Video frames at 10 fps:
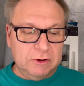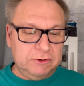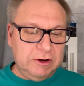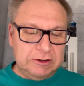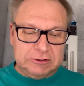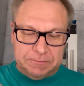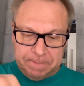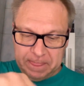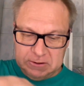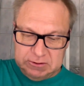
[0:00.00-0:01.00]
Cheers.
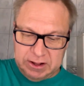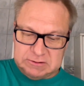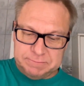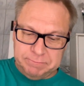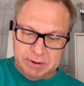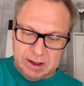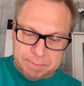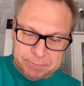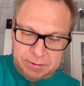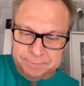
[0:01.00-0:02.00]
Let's pick
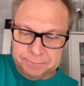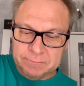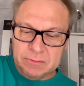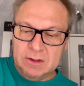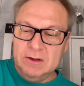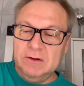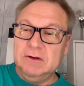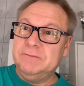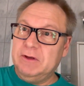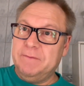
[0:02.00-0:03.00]
up.
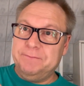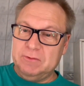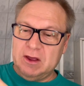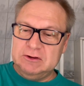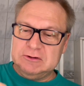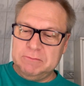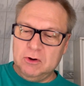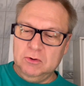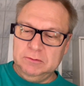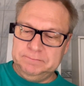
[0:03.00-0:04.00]
Yep, there is a
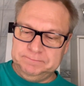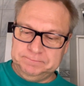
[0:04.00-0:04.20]
bowl.